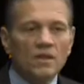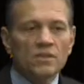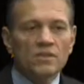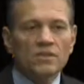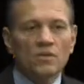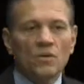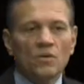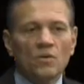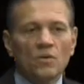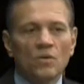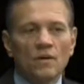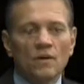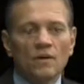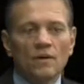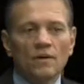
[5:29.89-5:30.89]
So
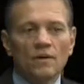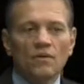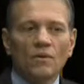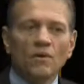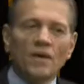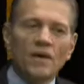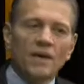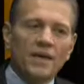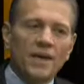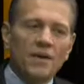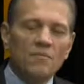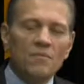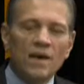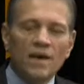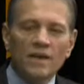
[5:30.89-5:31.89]
I
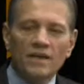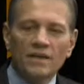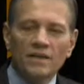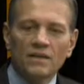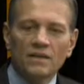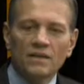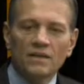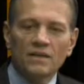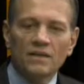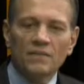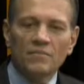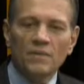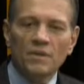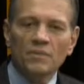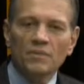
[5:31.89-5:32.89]
came back and I
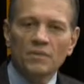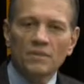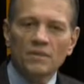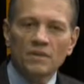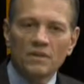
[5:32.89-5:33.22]
met with